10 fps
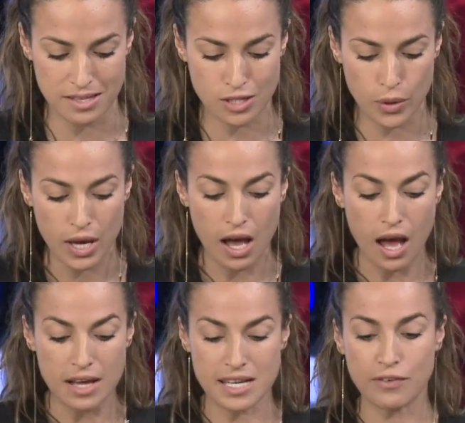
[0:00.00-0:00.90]
So
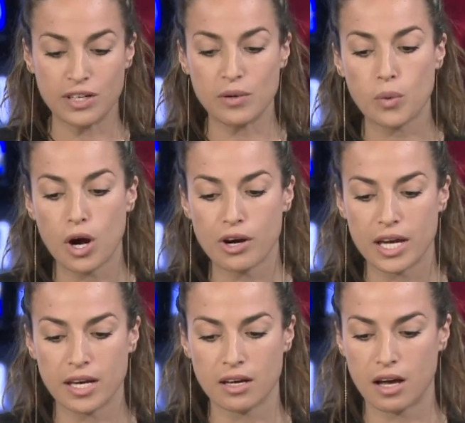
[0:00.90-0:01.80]
definitely
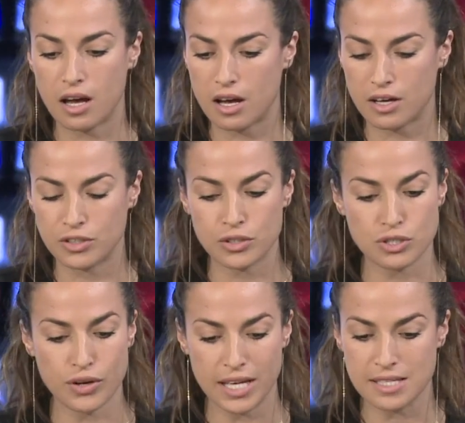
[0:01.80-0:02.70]
worrying new
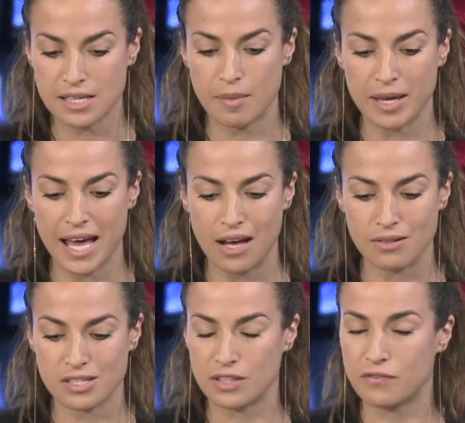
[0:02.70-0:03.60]
trends coming
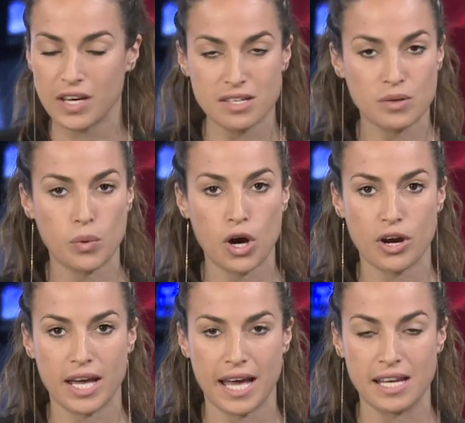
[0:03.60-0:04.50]
out. So the figures are
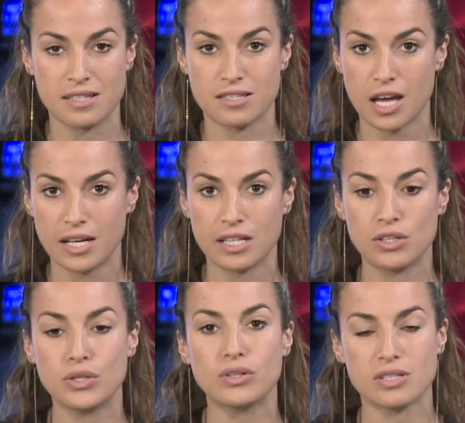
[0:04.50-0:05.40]
worrying, and certainly
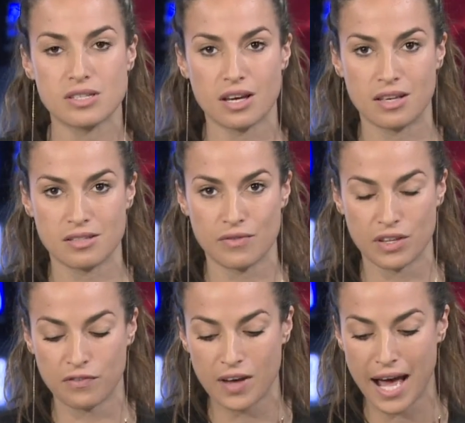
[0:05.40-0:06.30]
new concerns over
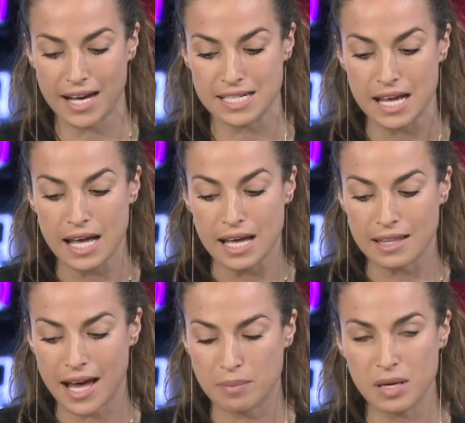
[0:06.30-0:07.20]
the fact
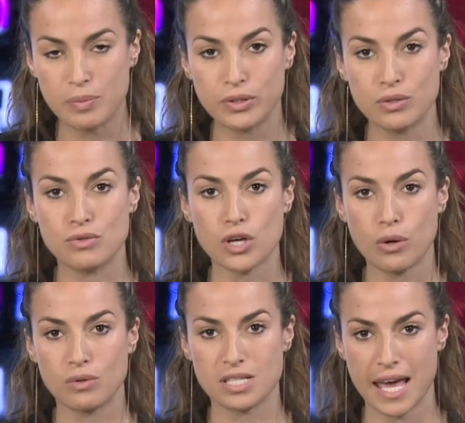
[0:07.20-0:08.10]
that people who
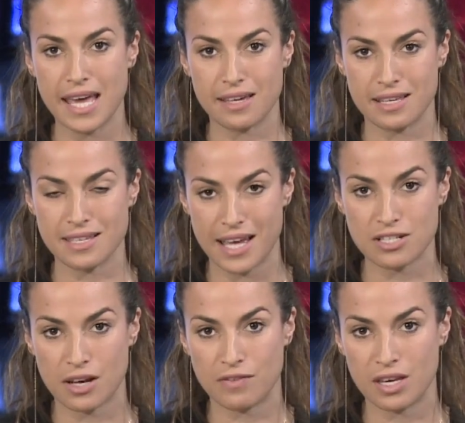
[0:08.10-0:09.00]
don't take this
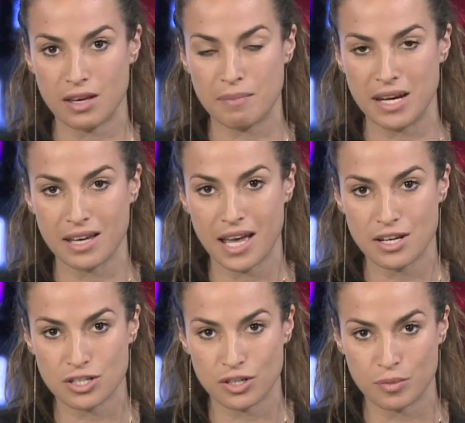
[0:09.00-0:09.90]
HIV
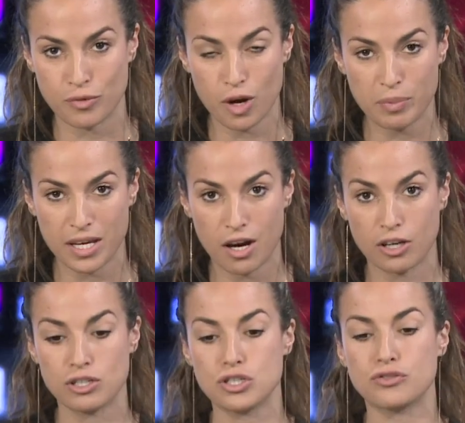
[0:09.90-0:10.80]
medication properly are
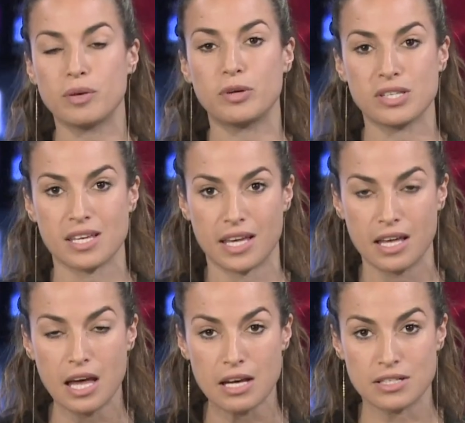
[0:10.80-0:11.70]

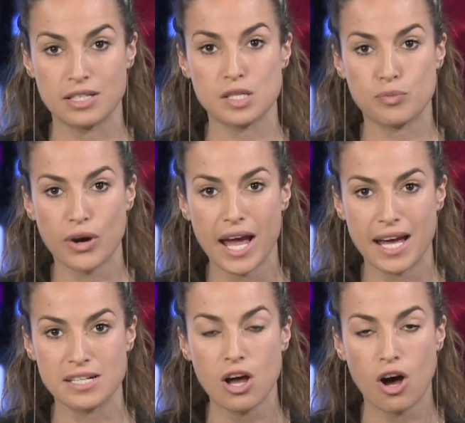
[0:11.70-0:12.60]
contributing to the
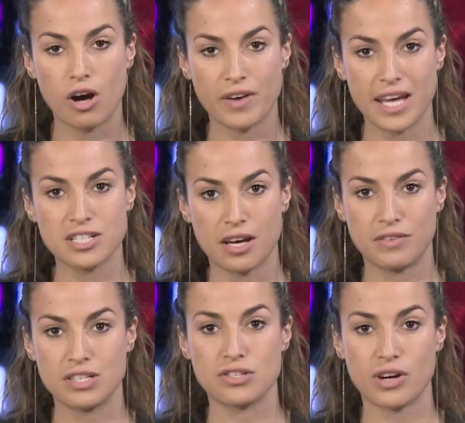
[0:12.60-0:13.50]
spread of
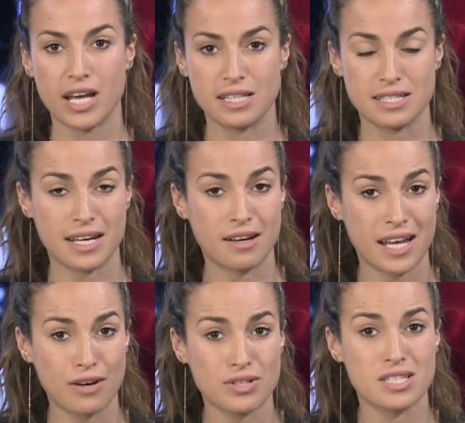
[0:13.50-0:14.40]
HIV strains that are
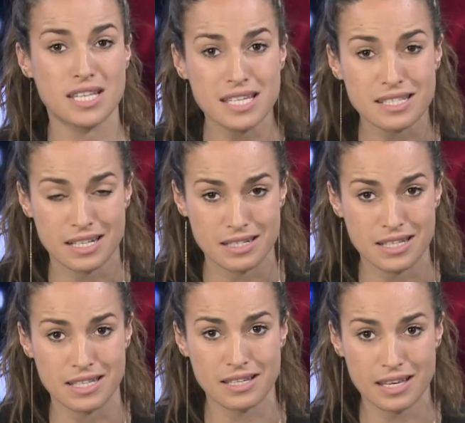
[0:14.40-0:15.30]
now resistant
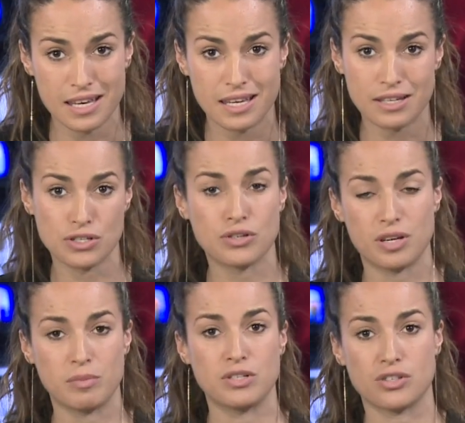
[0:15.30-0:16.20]
to this key
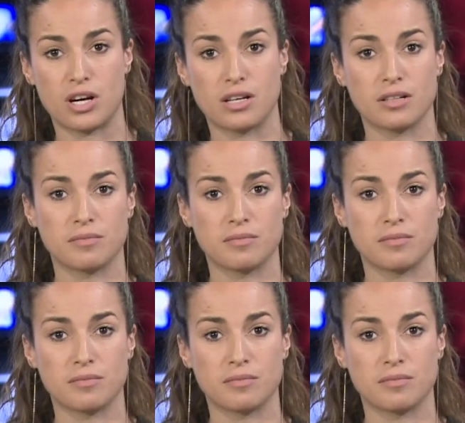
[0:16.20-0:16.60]
treatment drug.